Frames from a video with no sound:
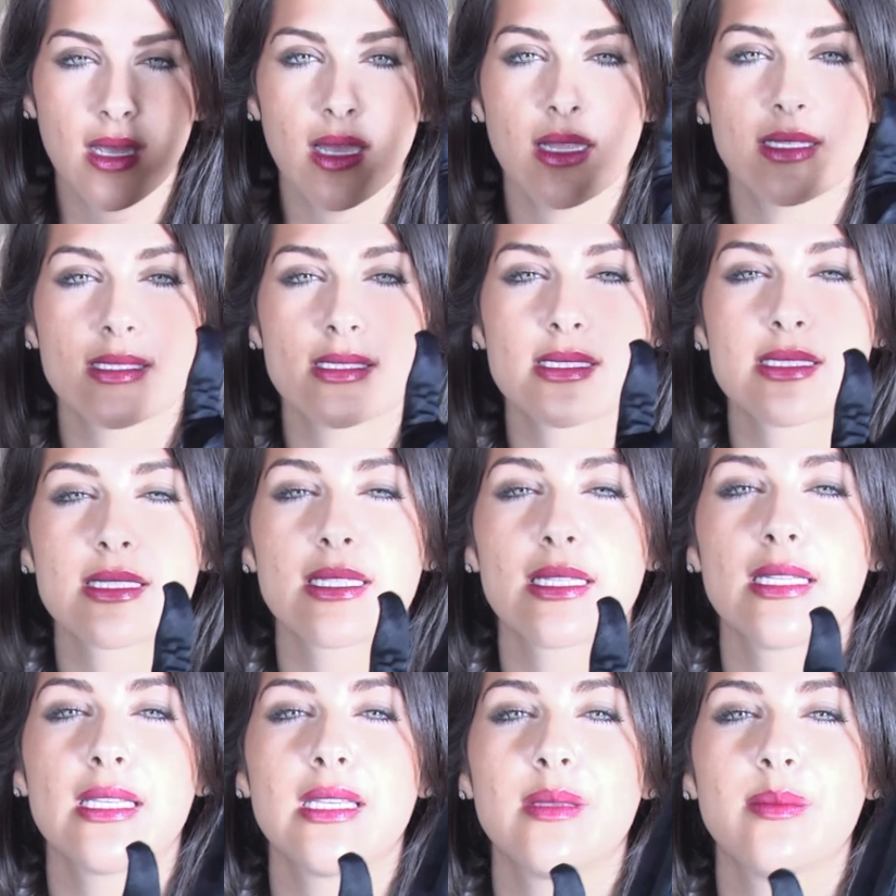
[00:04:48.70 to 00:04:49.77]
and
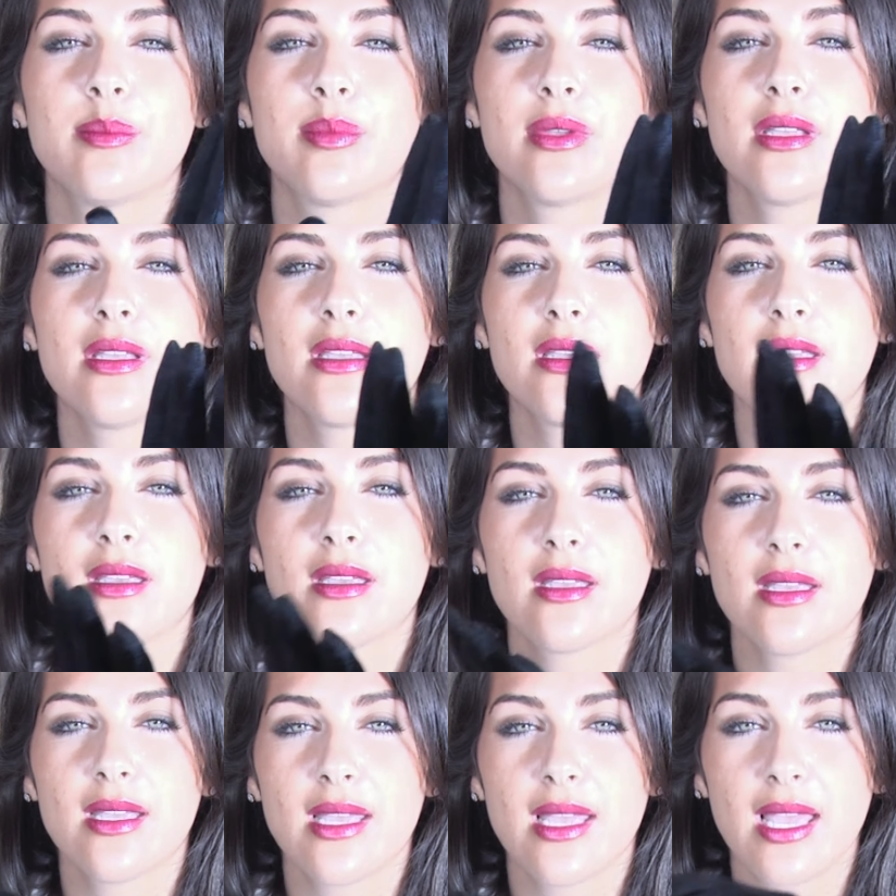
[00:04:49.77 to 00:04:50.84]
sleepy
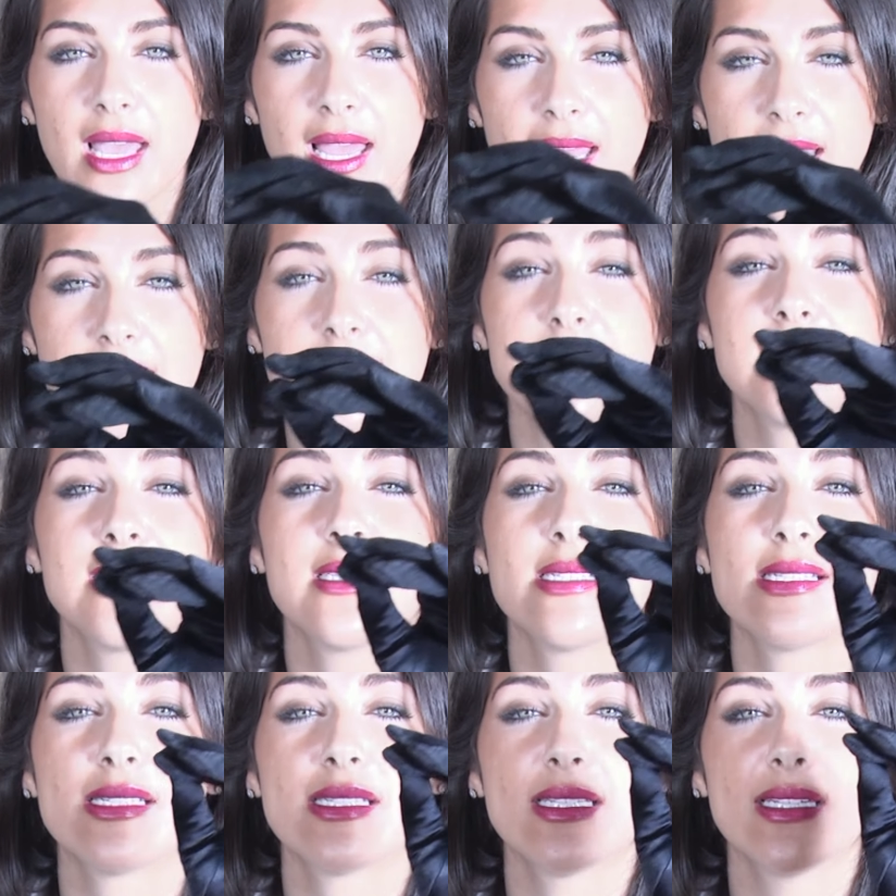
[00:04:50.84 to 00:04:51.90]
and
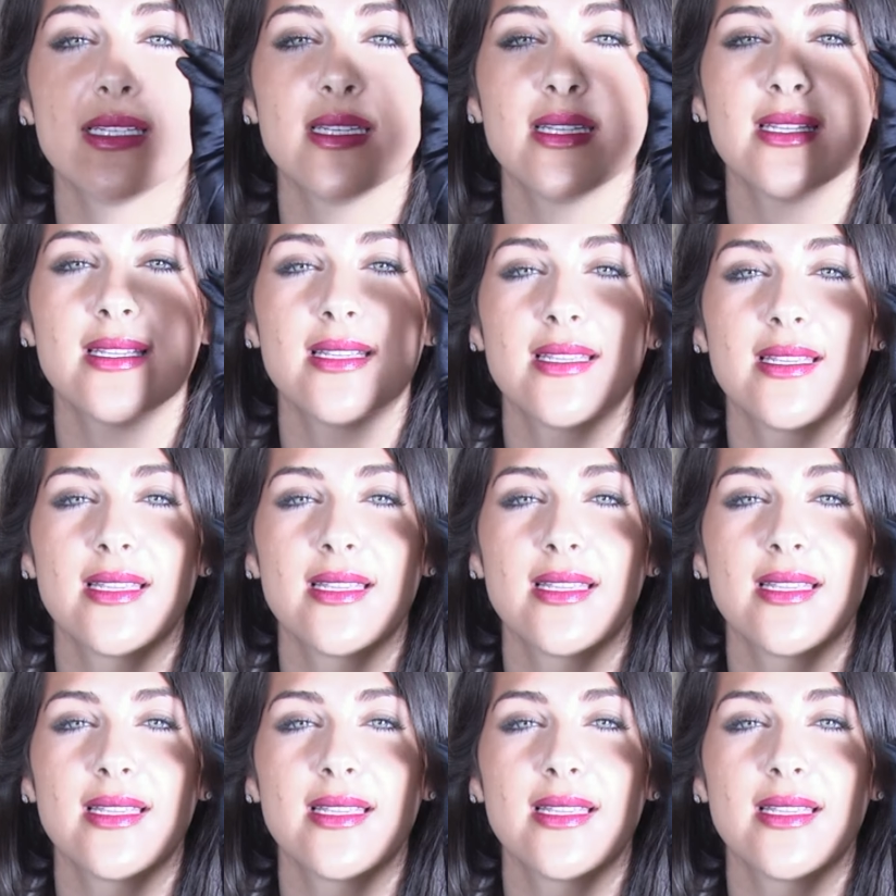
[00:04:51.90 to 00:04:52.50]
dizzy.